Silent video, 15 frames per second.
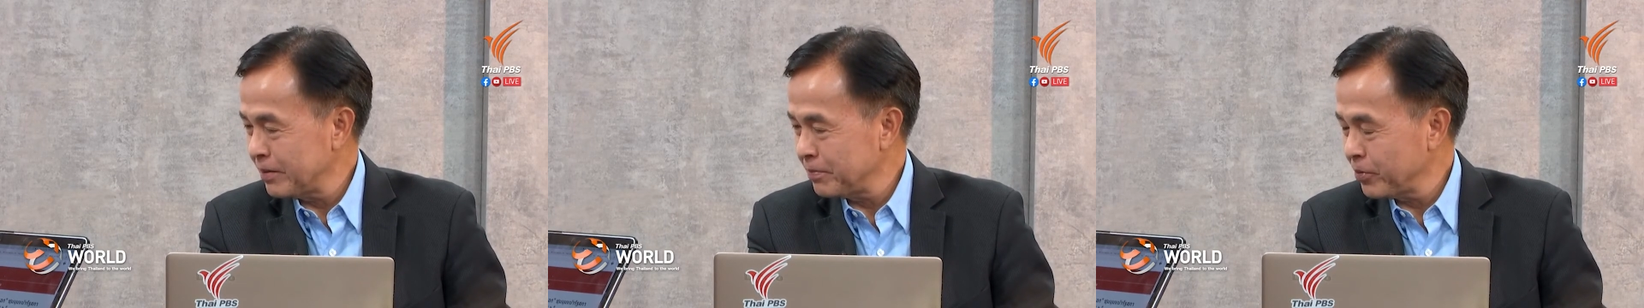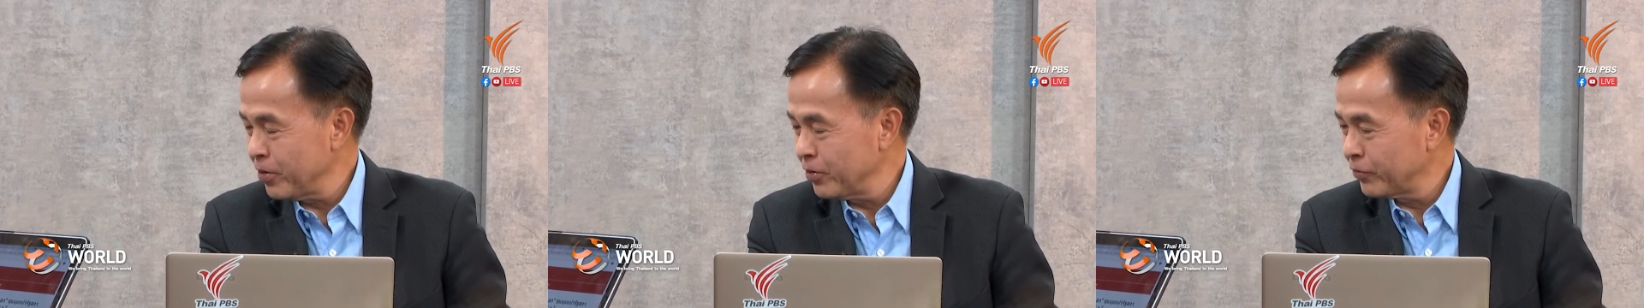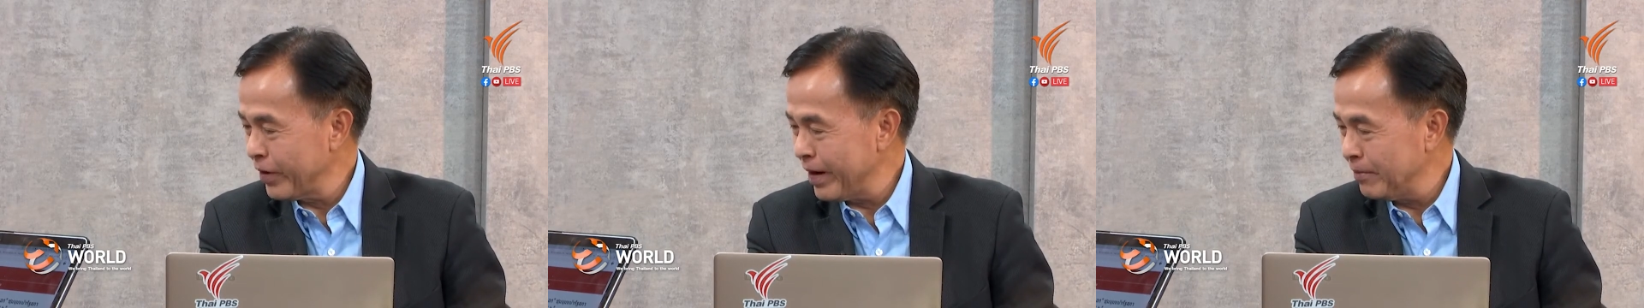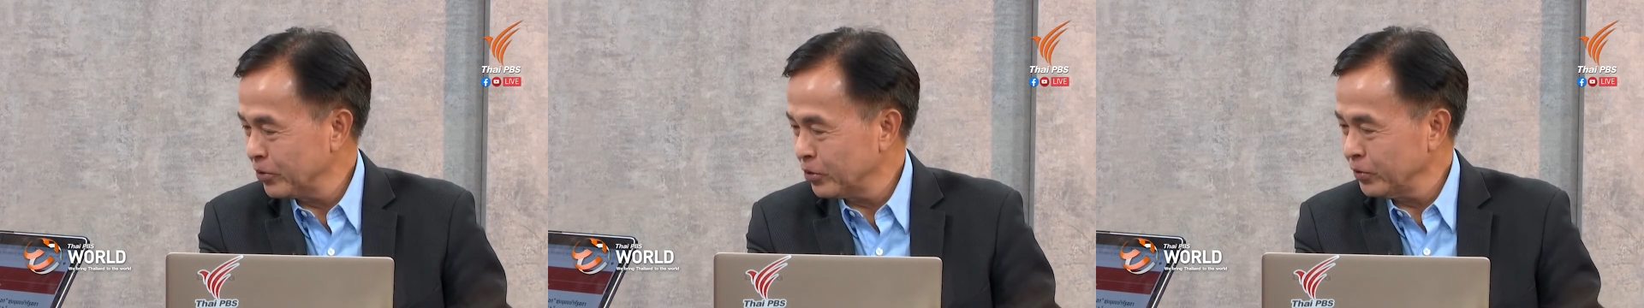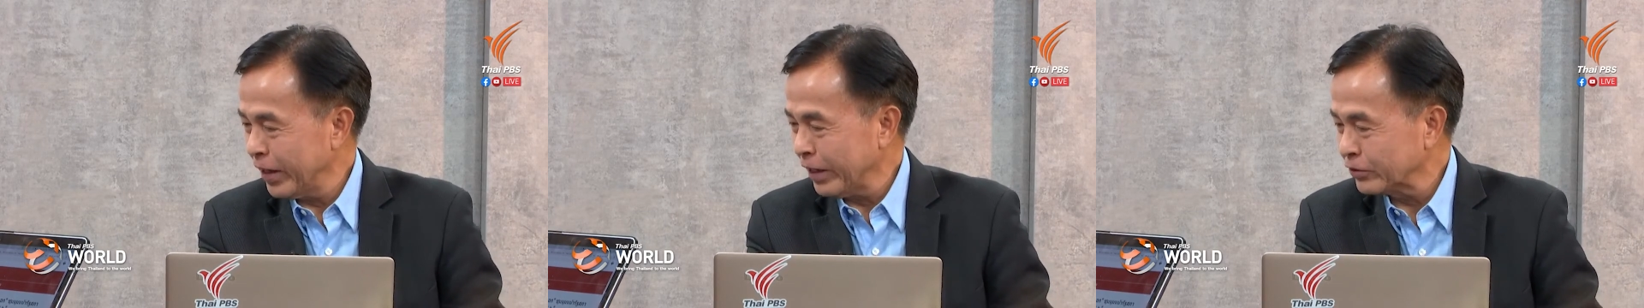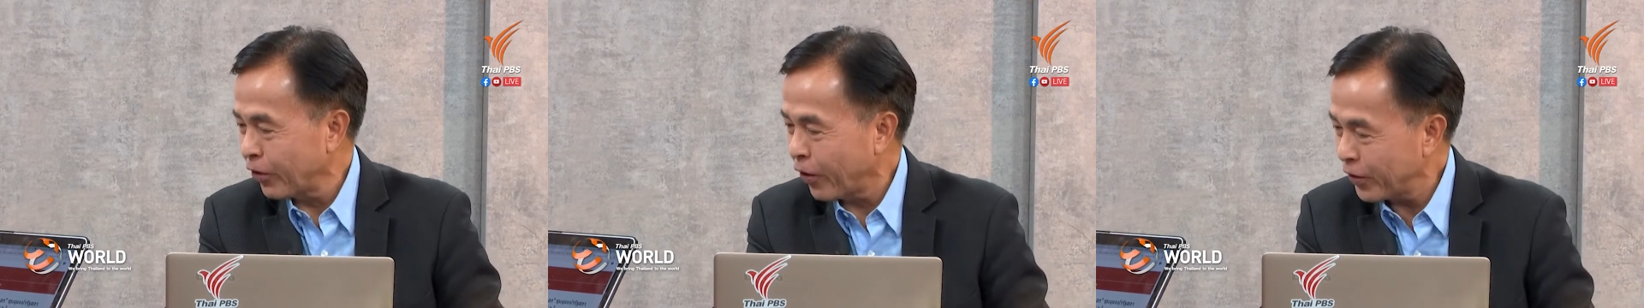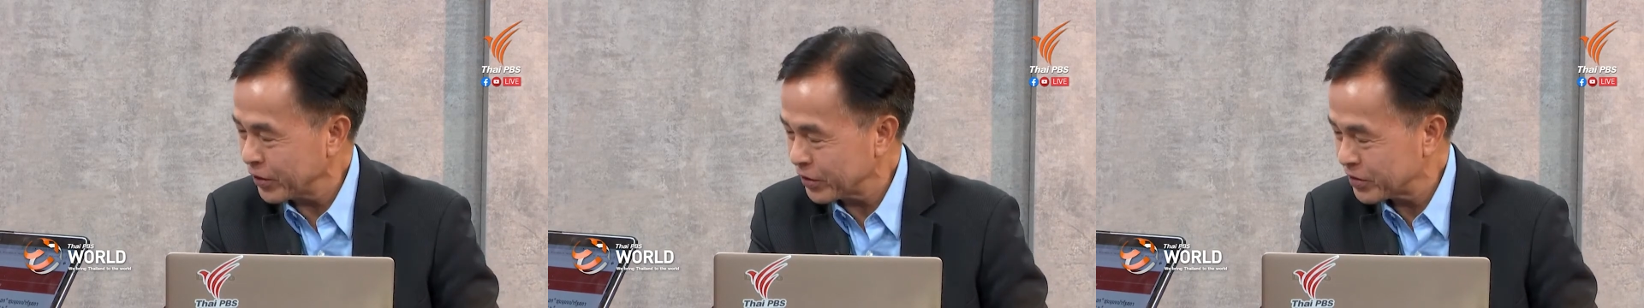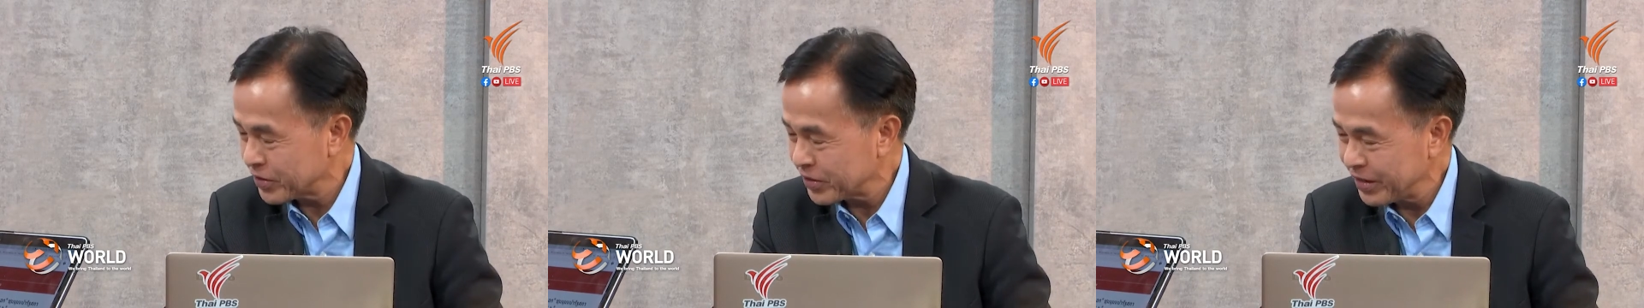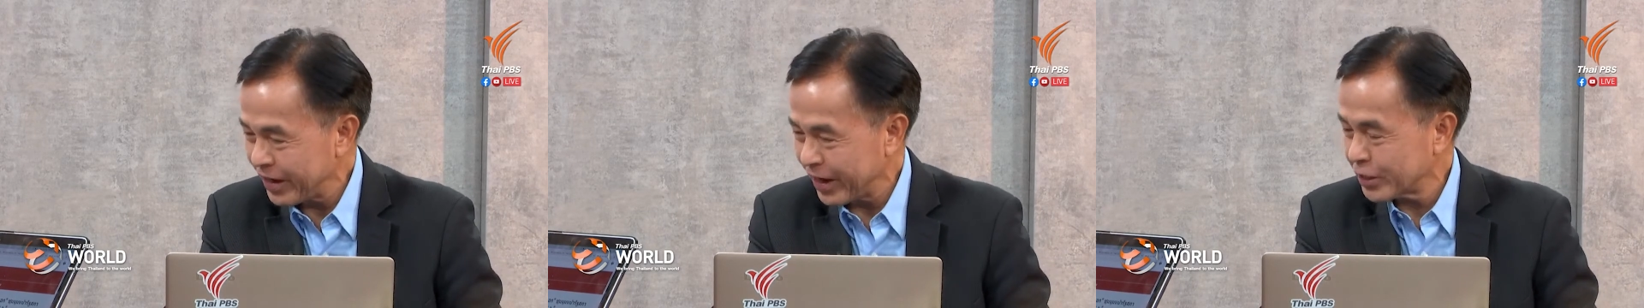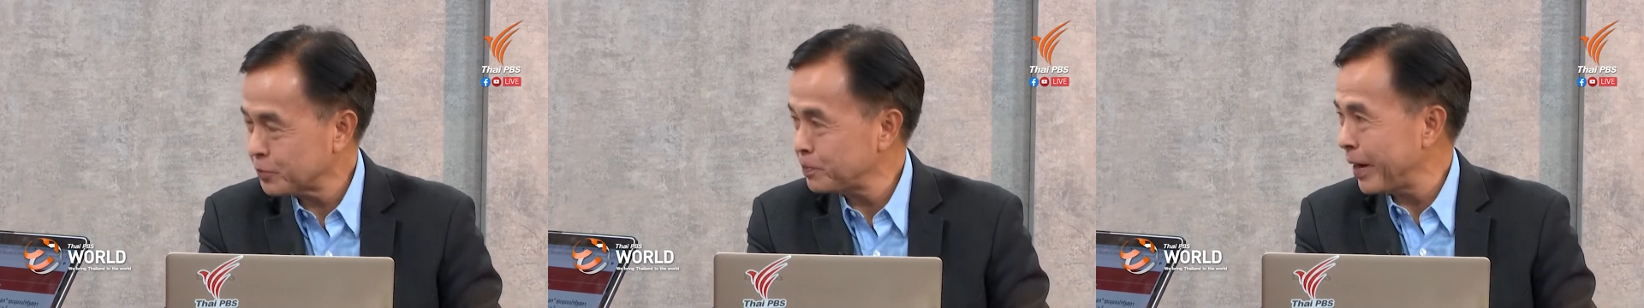program to encourage
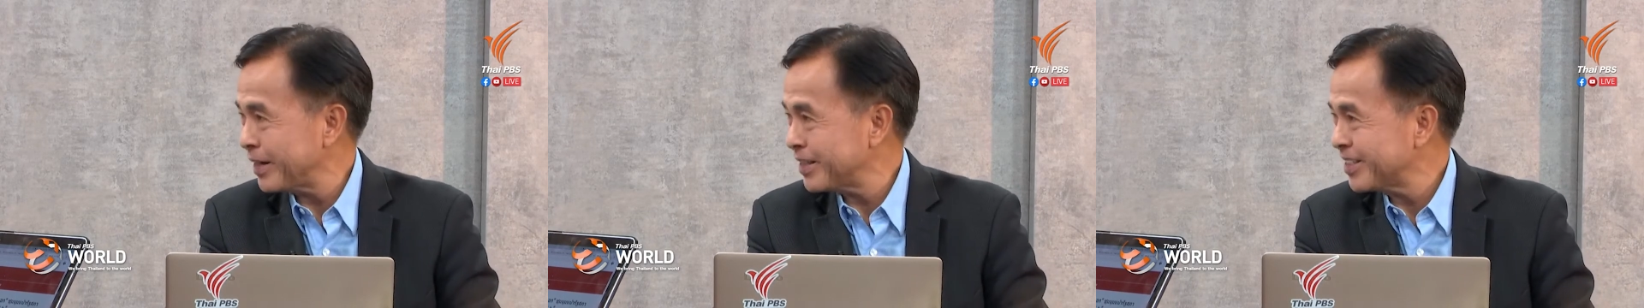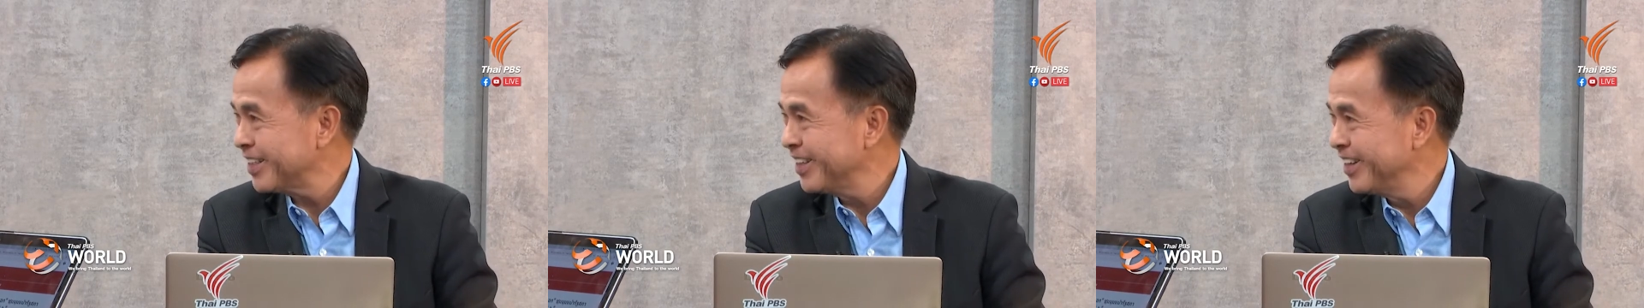expats,